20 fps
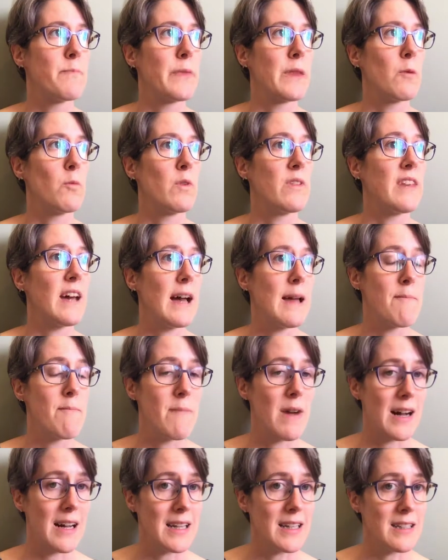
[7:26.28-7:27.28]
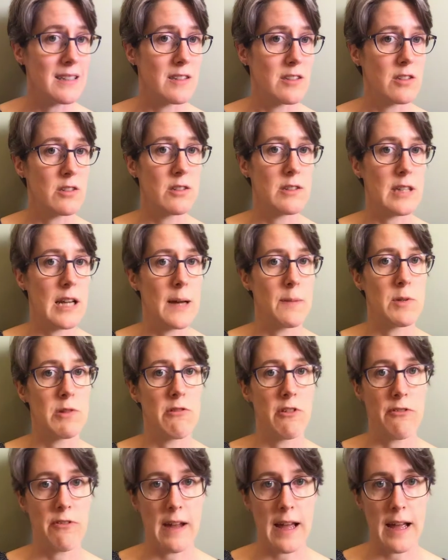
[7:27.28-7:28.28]
With that in mind, it's a good time to
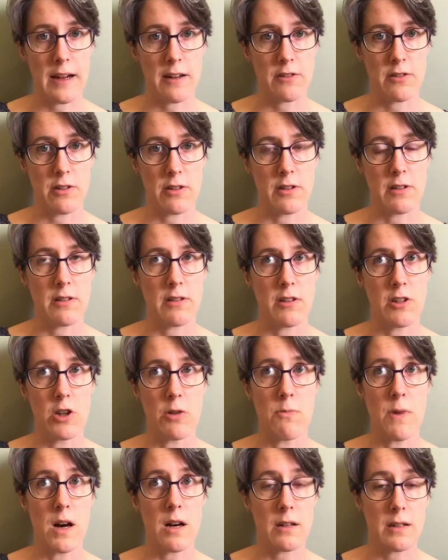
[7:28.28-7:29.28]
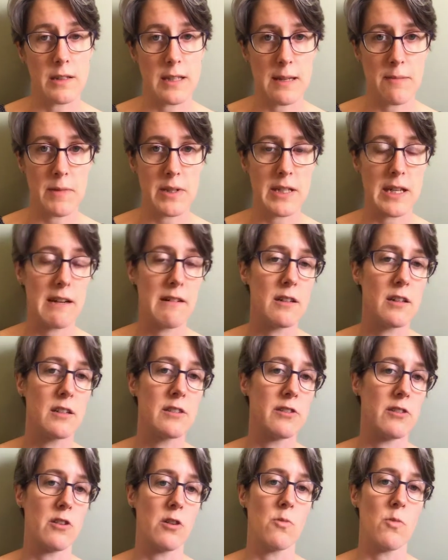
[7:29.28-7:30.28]
reflect on your marketing materials,
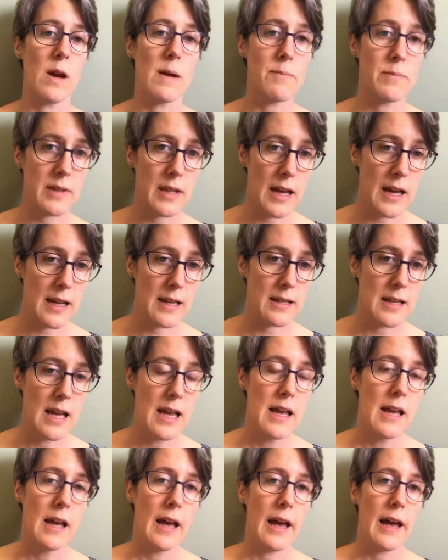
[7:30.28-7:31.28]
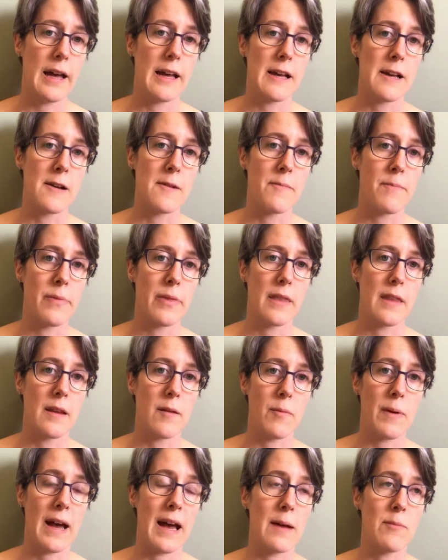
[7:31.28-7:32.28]
on your website.
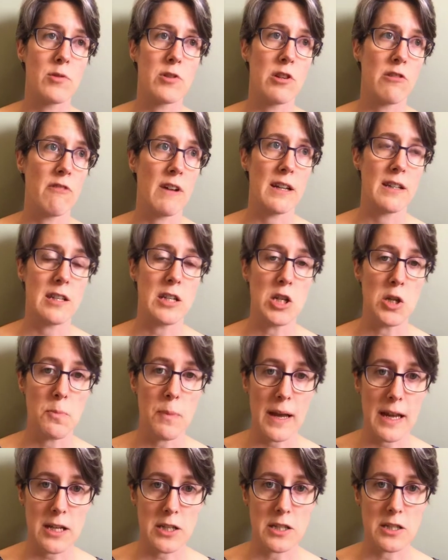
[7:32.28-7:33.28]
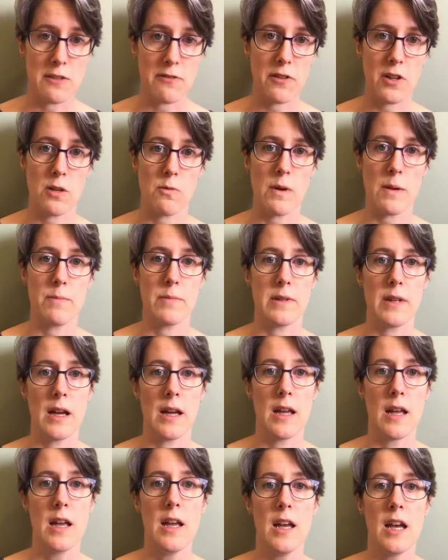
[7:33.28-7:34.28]
Perhaps you're writing new pages for your website.
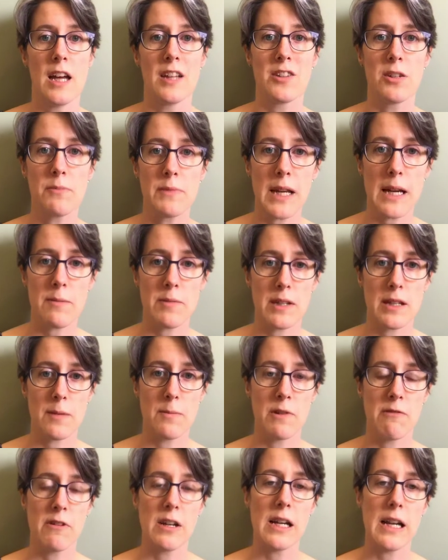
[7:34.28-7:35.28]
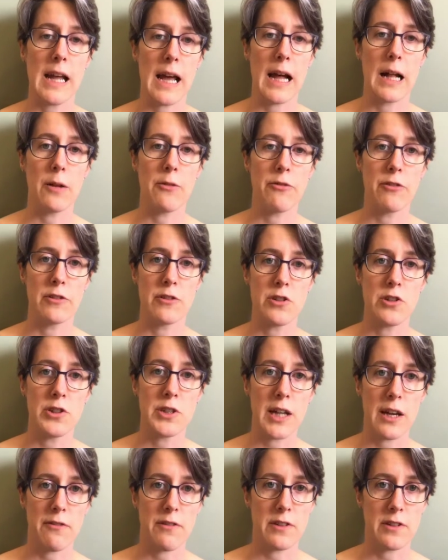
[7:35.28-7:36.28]
And sometimes it can be really helpful to just
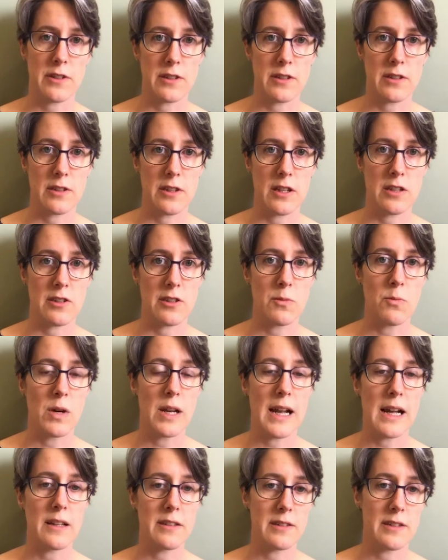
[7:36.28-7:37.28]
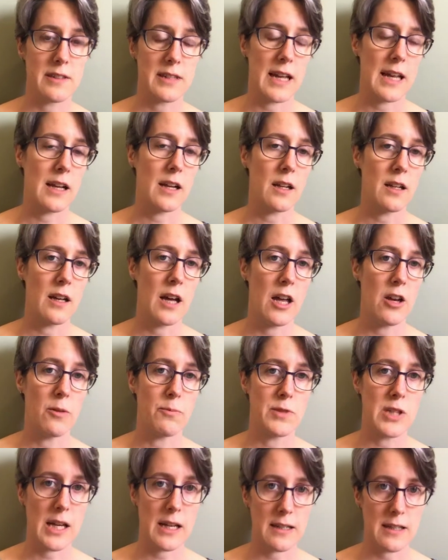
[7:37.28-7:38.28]
have someone else to take an
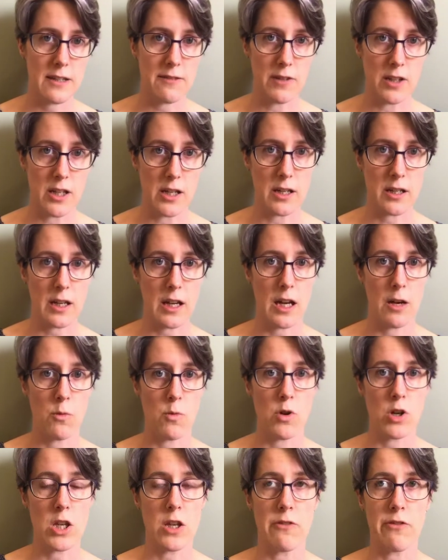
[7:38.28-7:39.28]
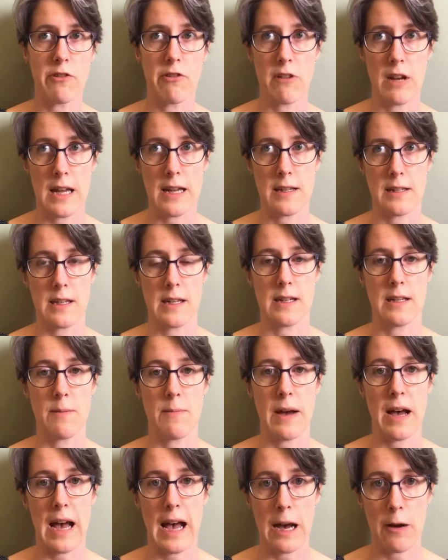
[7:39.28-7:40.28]
objective look at what you've created,
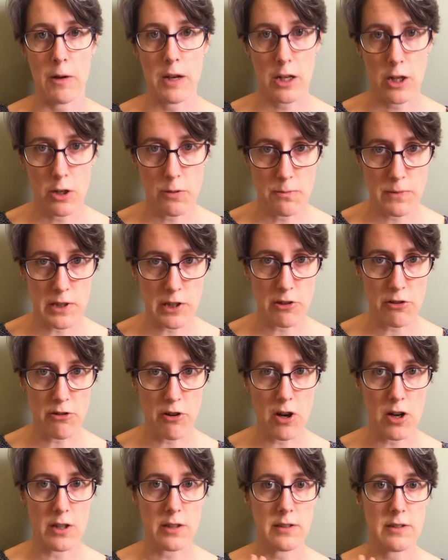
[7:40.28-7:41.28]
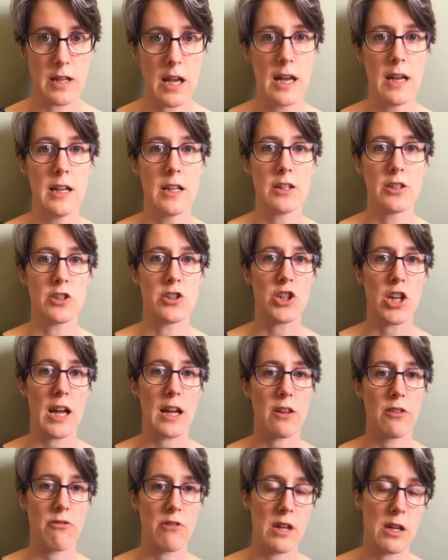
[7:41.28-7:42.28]
about how it comes across, to check
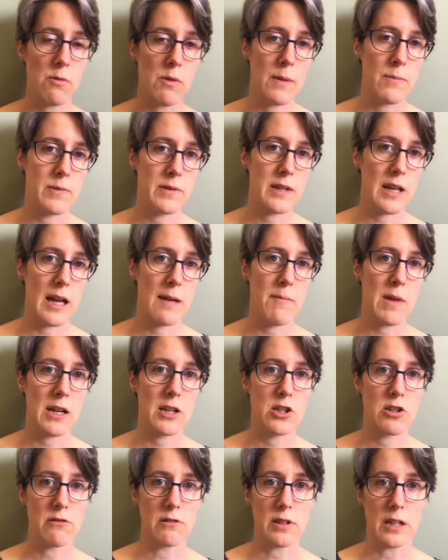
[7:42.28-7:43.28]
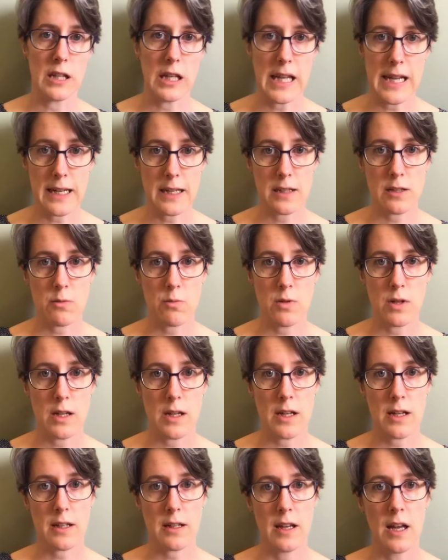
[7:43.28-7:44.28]
through your website, make sure all the links
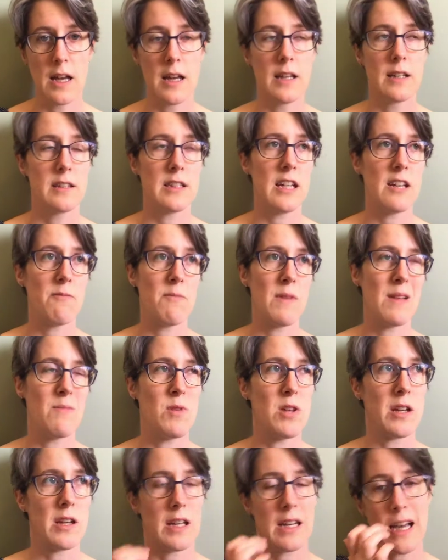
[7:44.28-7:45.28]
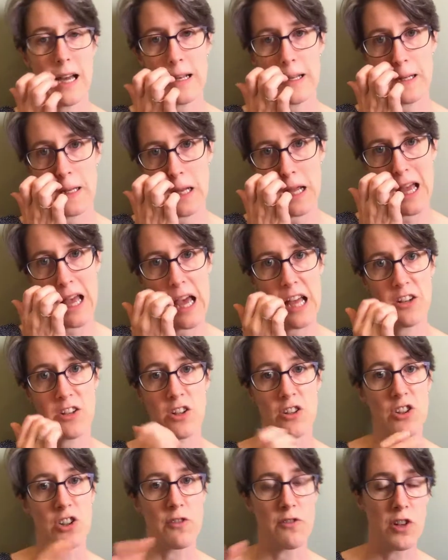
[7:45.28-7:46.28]
work, see if maybe you could add a
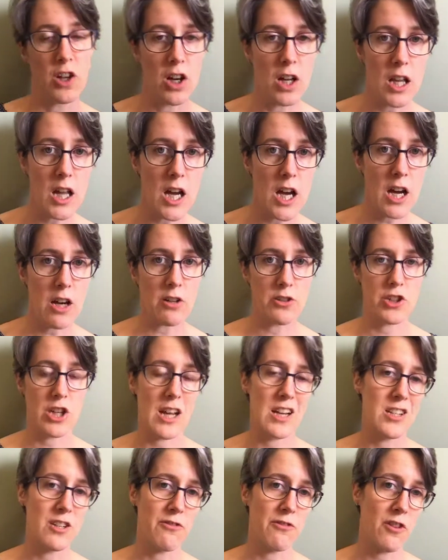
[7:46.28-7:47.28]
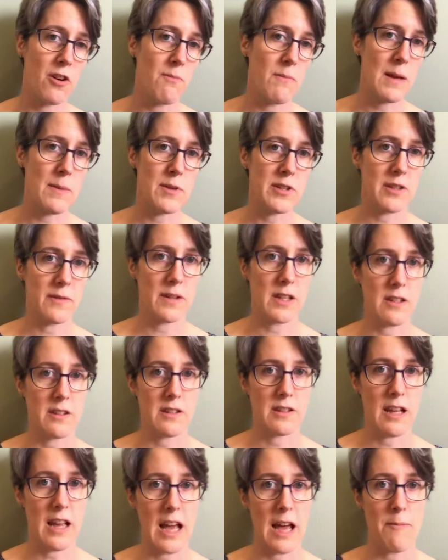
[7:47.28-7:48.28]
touch of colour or change a font, maybe something's
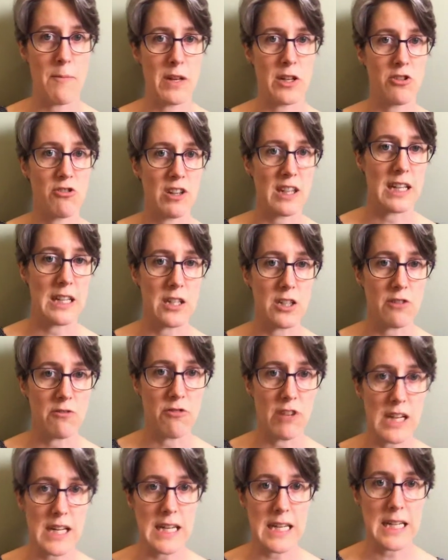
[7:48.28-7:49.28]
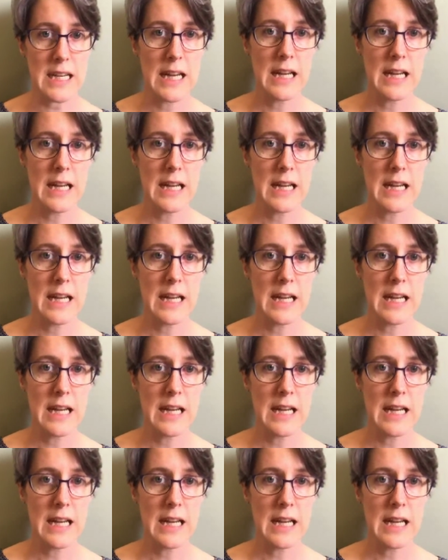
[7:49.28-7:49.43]
a bit tricky to read.